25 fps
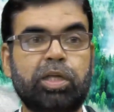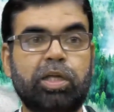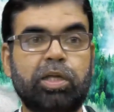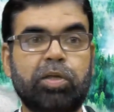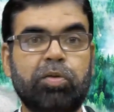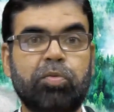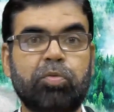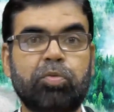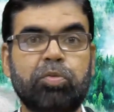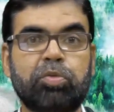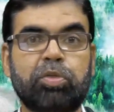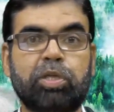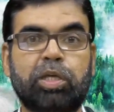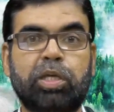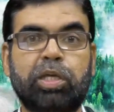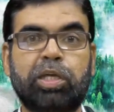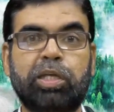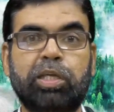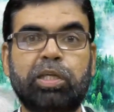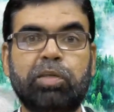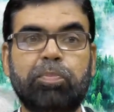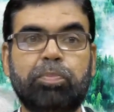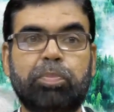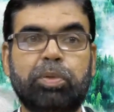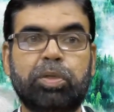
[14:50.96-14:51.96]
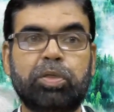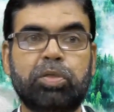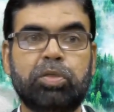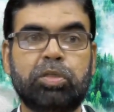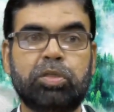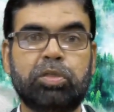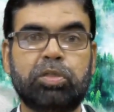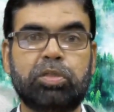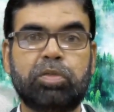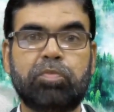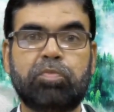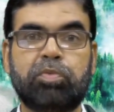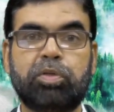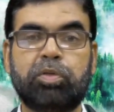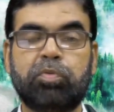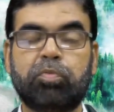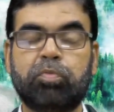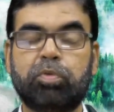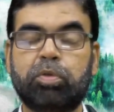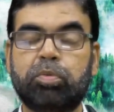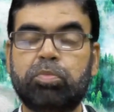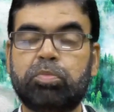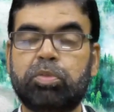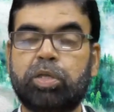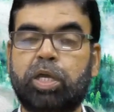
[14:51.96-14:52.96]
diagnose any patient suffering
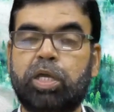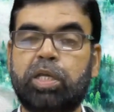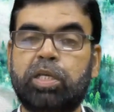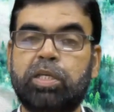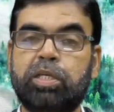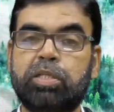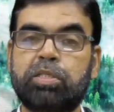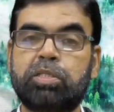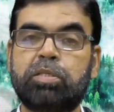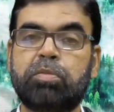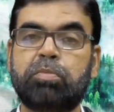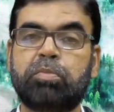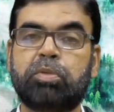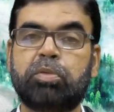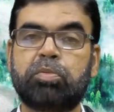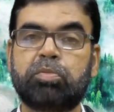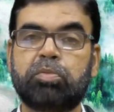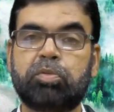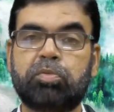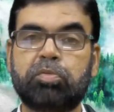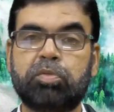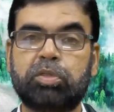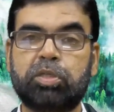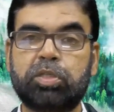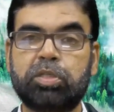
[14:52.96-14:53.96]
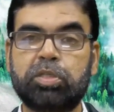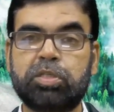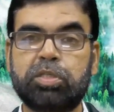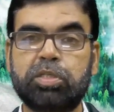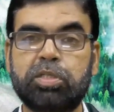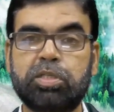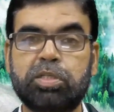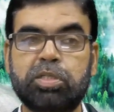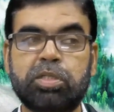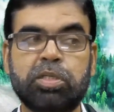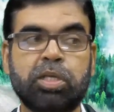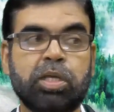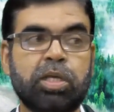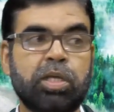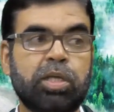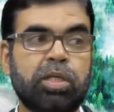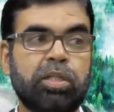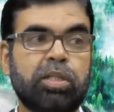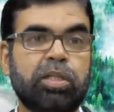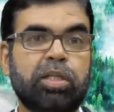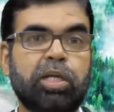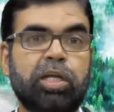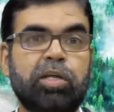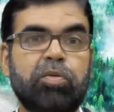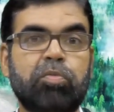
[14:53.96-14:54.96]
from signs and symptoms of the disease,
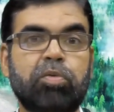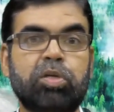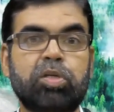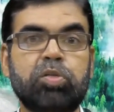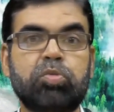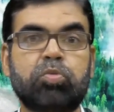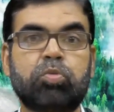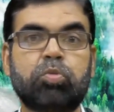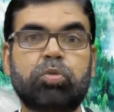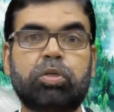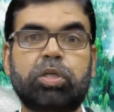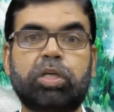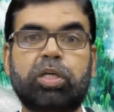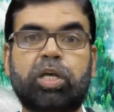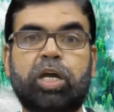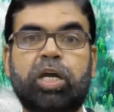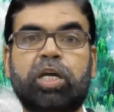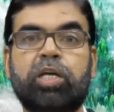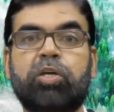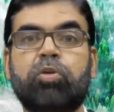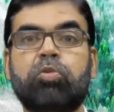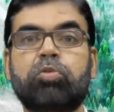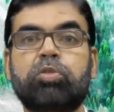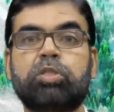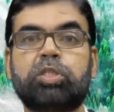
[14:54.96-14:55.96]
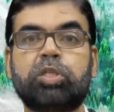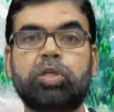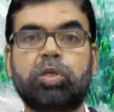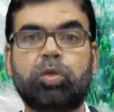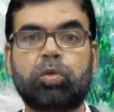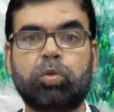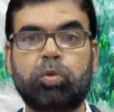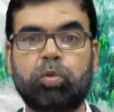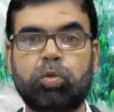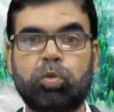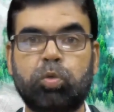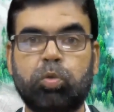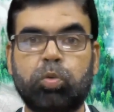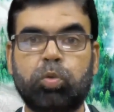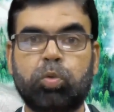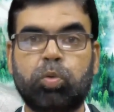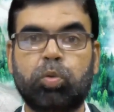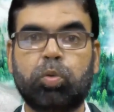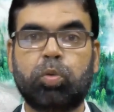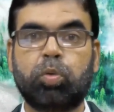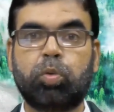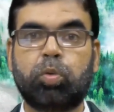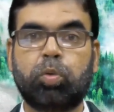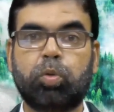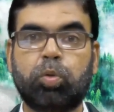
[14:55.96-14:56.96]
they advise to take
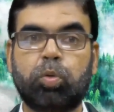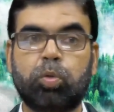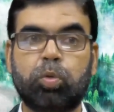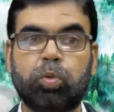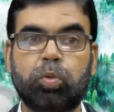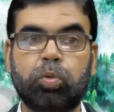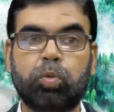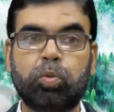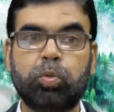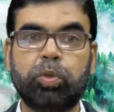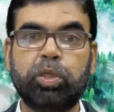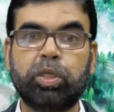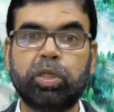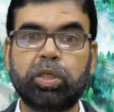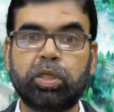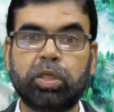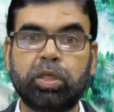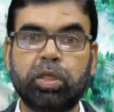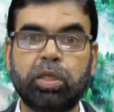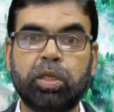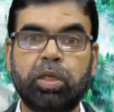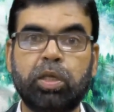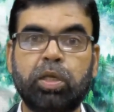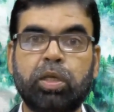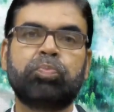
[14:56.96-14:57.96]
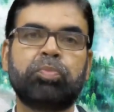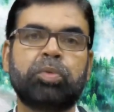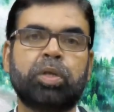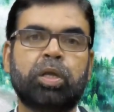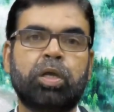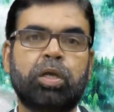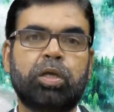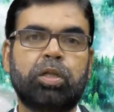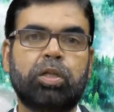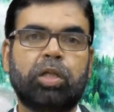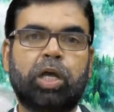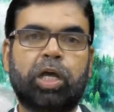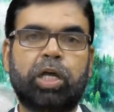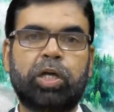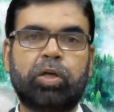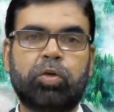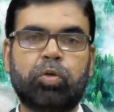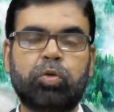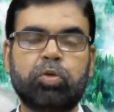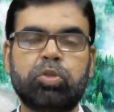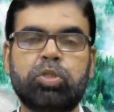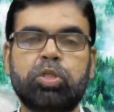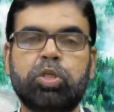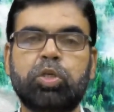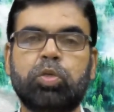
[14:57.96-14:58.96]
hydroxychloroquine. The
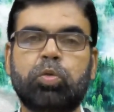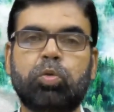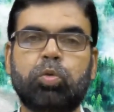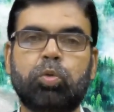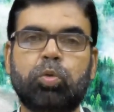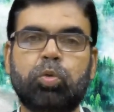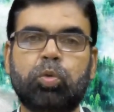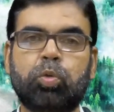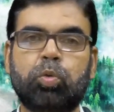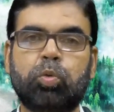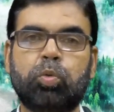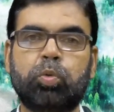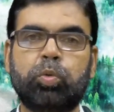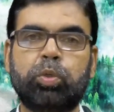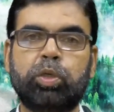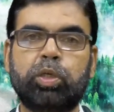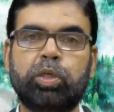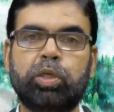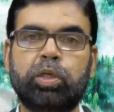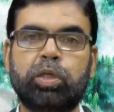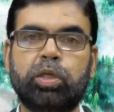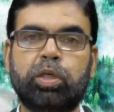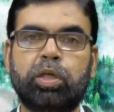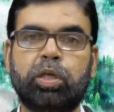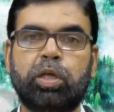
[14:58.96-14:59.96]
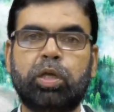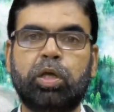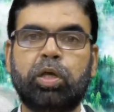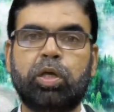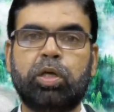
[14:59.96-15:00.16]
hydroxychloroquine